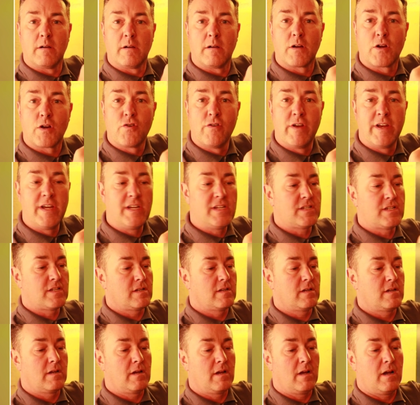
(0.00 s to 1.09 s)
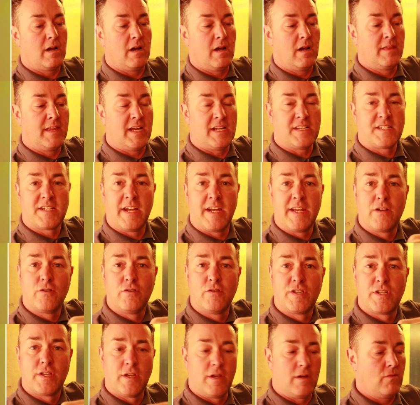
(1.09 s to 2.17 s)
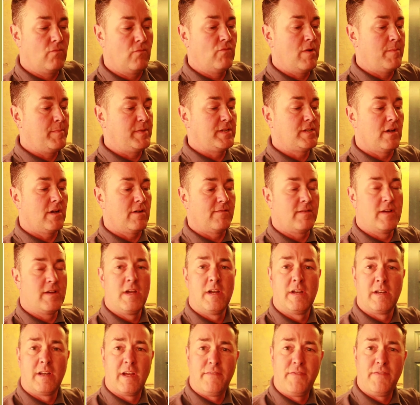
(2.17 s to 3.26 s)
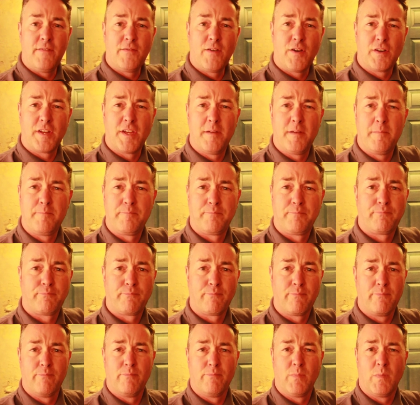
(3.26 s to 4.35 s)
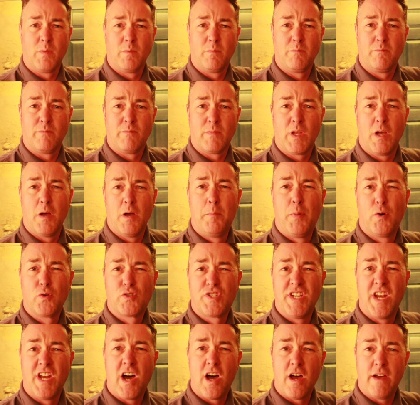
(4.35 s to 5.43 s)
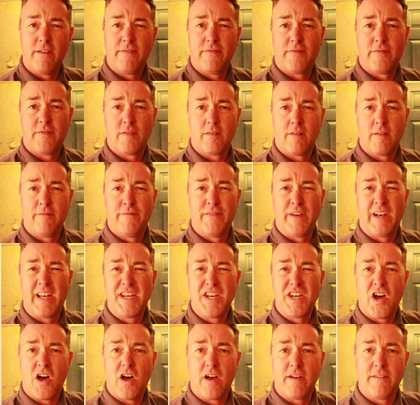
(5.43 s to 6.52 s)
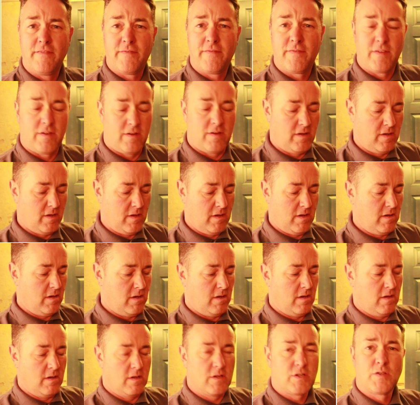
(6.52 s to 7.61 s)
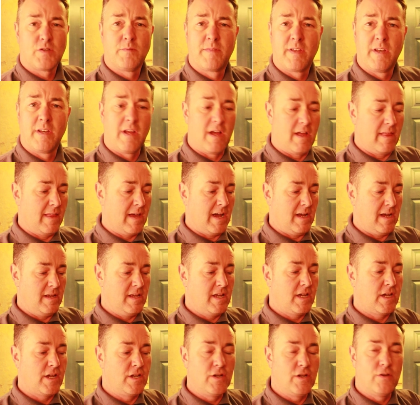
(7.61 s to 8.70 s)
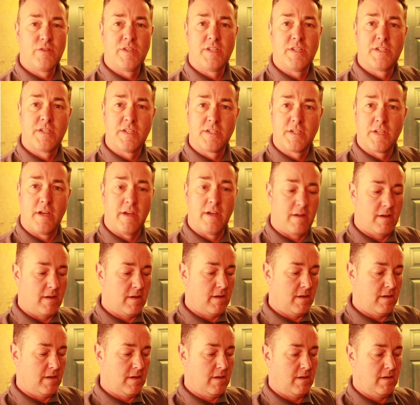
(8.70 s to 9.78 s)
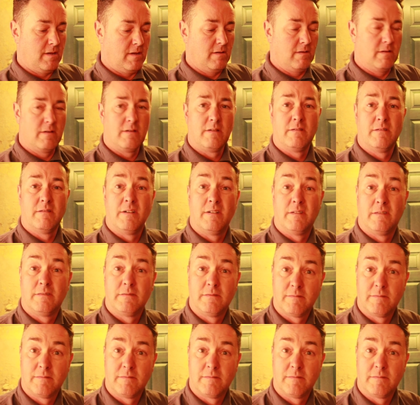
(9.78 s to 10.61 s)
crease, and that's how you're going to rip it off. Now if you've got a, a putty knife, filling knife, something like that, you can use it as a, well,